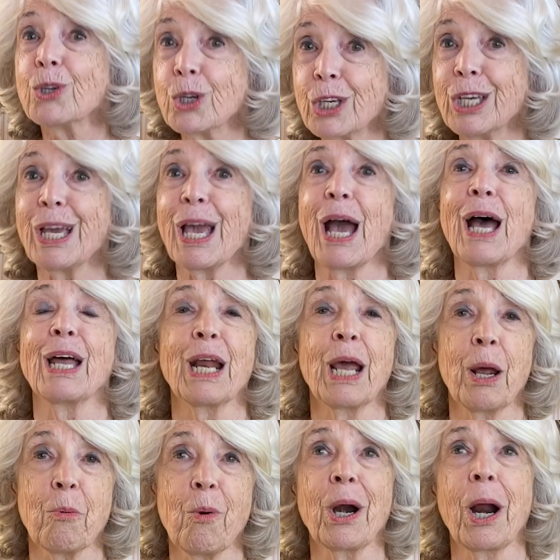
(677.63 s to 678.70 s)
looking at
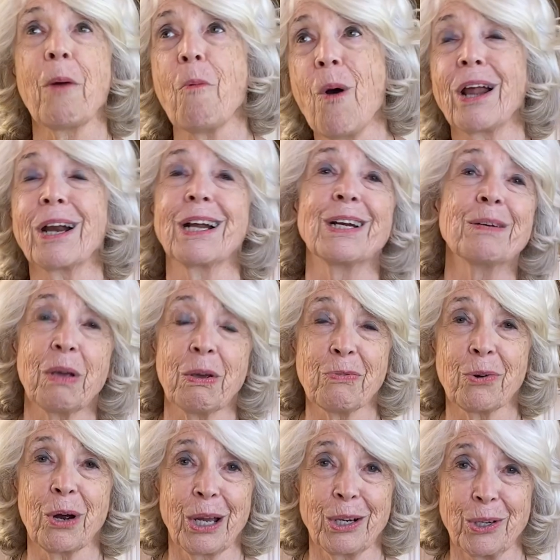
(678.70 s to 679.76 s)
and what I wanted
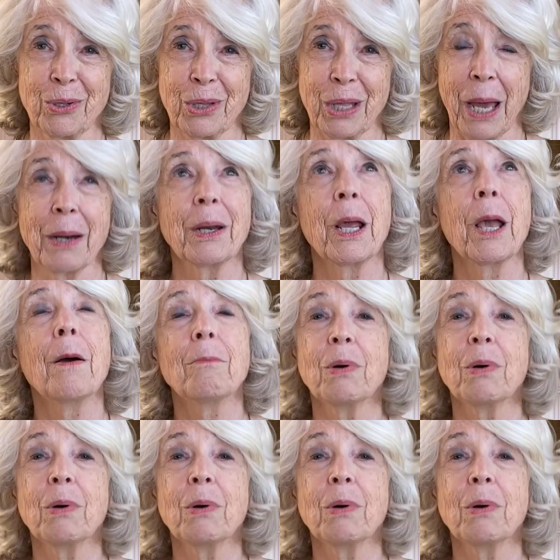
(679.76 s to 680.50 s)
before I do that.